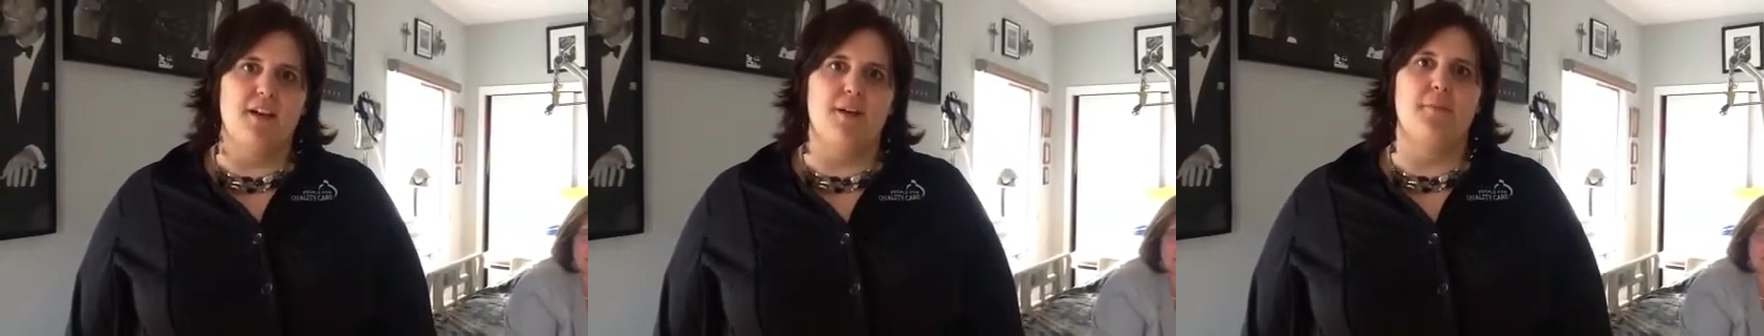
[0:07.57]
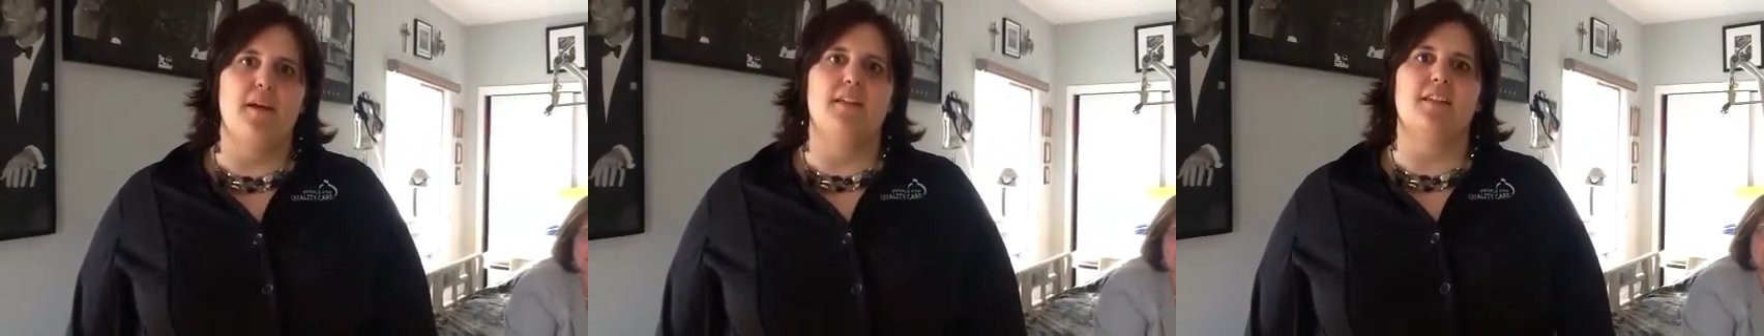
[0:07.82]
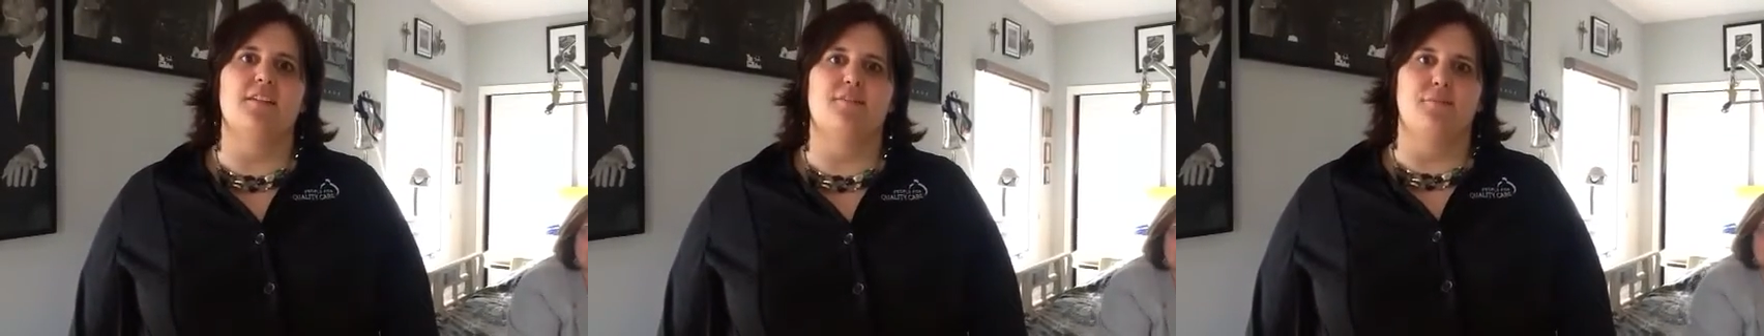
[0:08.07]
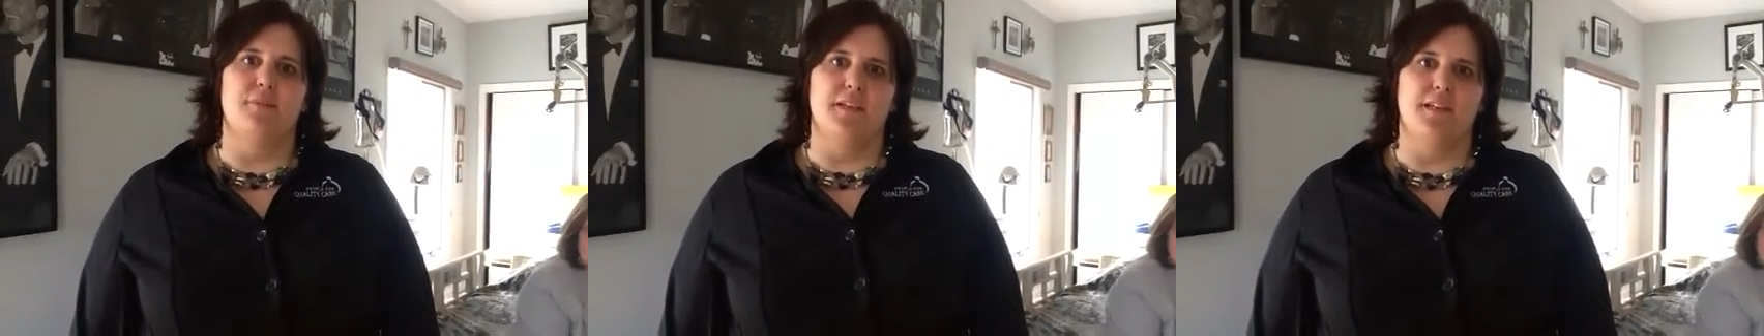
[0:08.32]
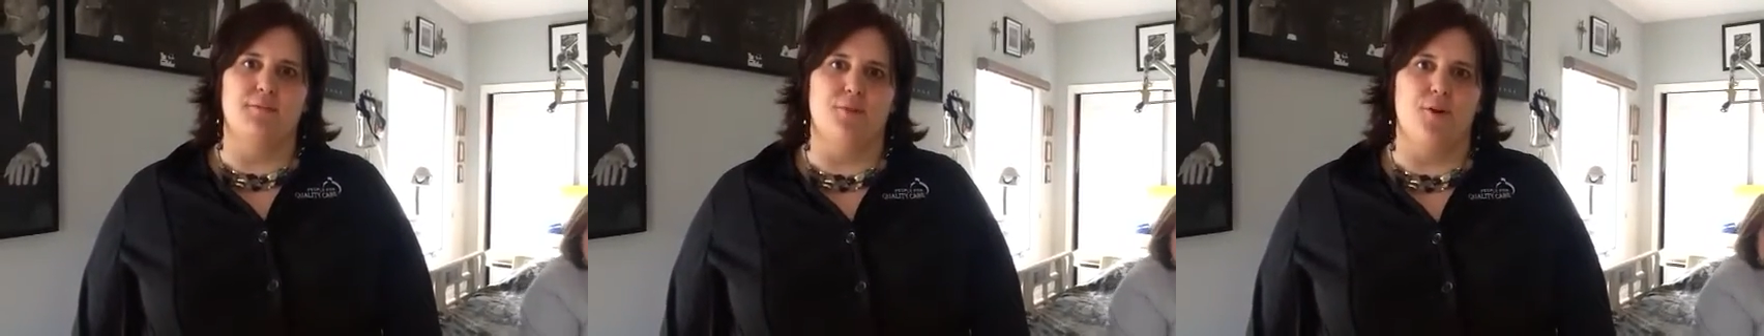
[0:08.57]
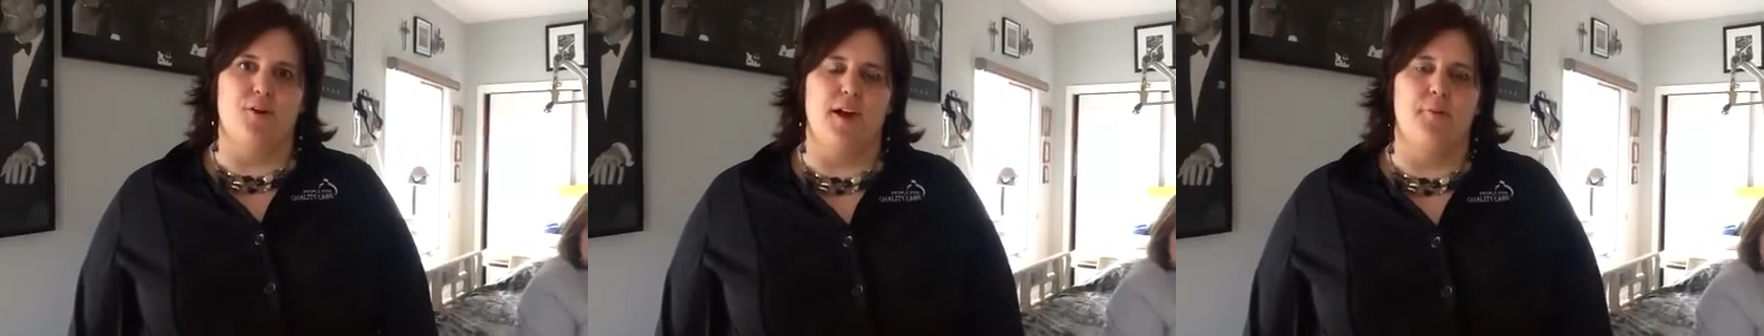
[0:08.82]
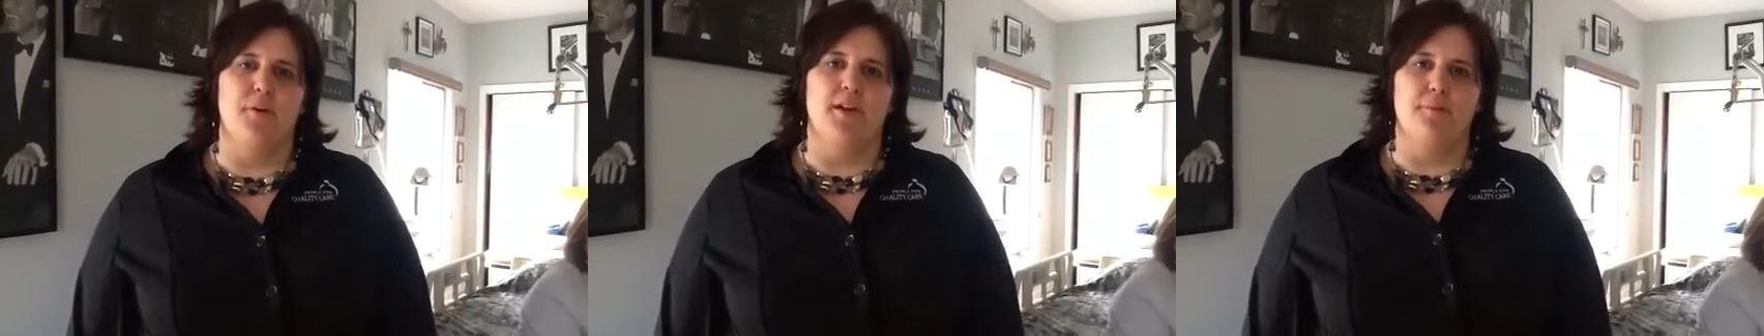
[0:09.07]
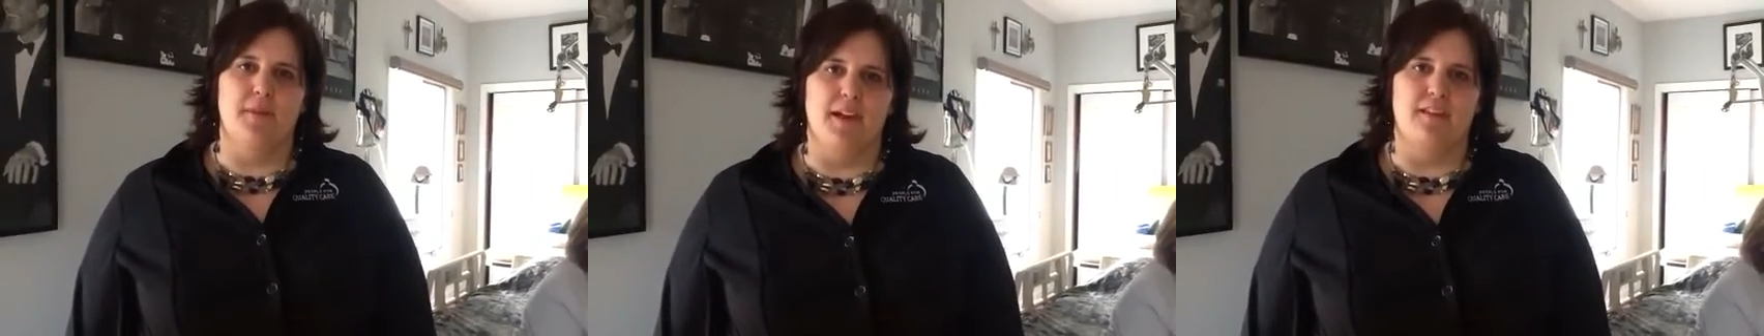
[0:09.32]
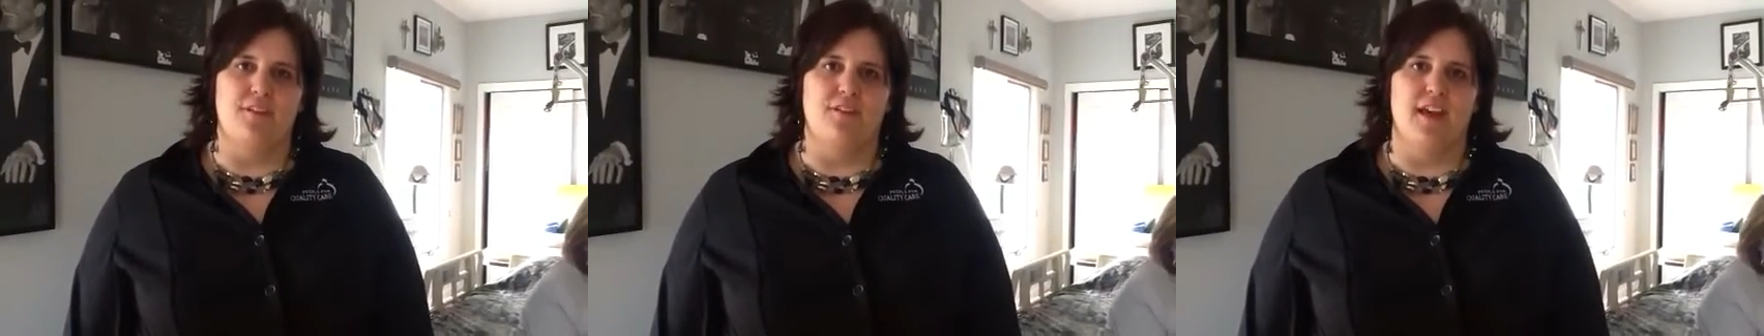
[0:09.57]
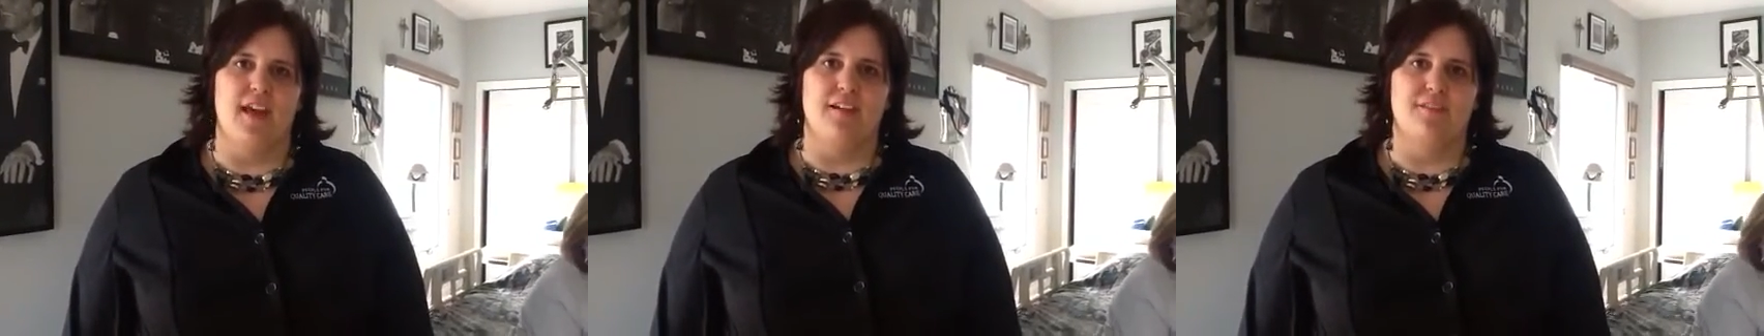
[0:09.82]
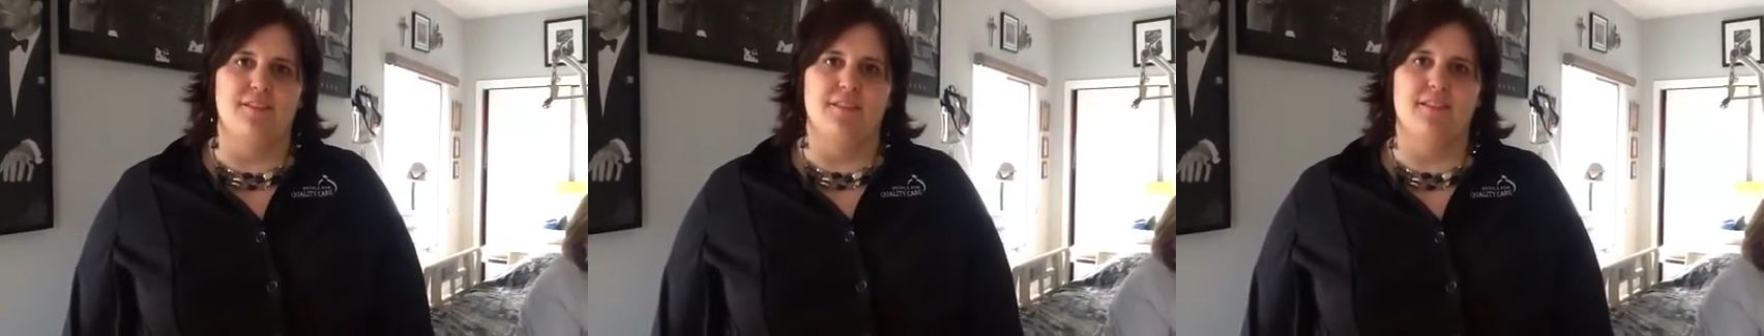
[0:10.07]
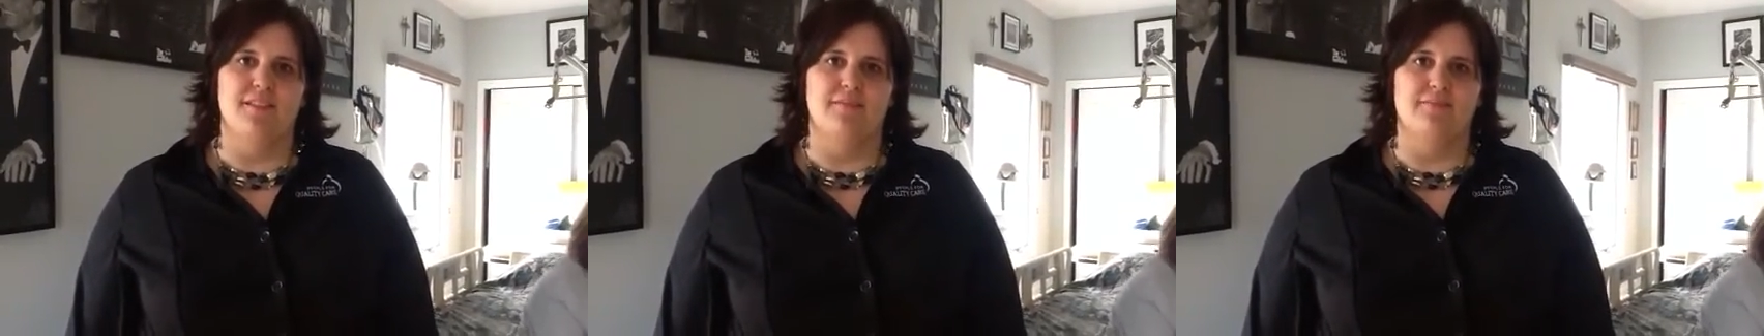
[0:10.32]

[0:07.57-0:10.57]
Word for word: competitive bidding program will impact their lives.